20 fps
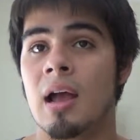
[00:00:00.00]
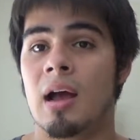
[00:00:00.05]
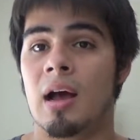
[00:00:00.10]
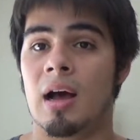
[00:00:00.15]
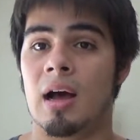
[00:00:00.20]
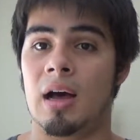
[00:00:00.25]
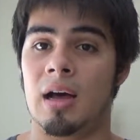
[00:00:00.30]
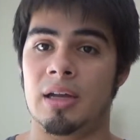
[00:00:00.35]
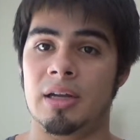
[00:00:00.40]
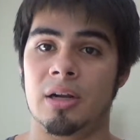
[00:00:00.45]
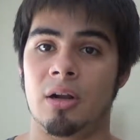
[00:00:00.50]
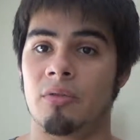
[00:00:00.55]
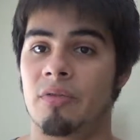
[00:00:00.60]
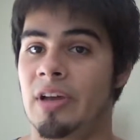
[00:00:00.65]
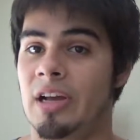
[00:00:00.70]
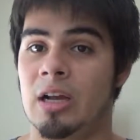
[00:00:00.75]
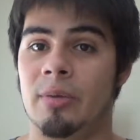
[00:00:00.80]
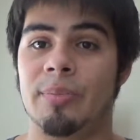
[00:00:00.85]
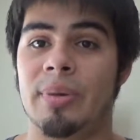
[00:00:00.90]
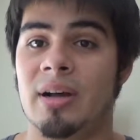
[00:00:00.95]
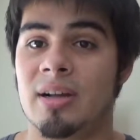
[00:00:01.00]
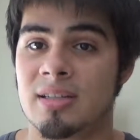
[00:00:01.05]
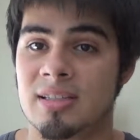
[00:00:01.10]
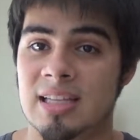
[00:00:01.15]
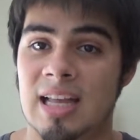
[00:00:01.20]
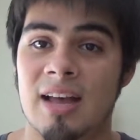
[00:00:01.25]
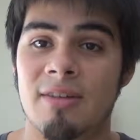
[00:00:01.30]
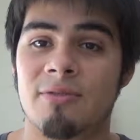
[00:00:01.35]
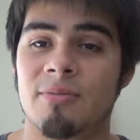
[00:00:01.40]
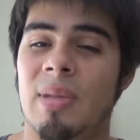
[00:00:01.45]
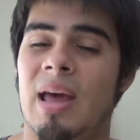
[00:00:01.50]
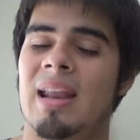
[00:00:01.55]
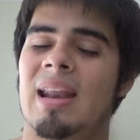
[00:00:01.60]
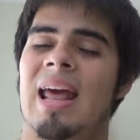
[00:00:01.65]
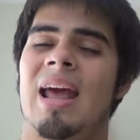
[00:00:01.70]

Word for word: Uh, you know, Vegapunk's laughing man.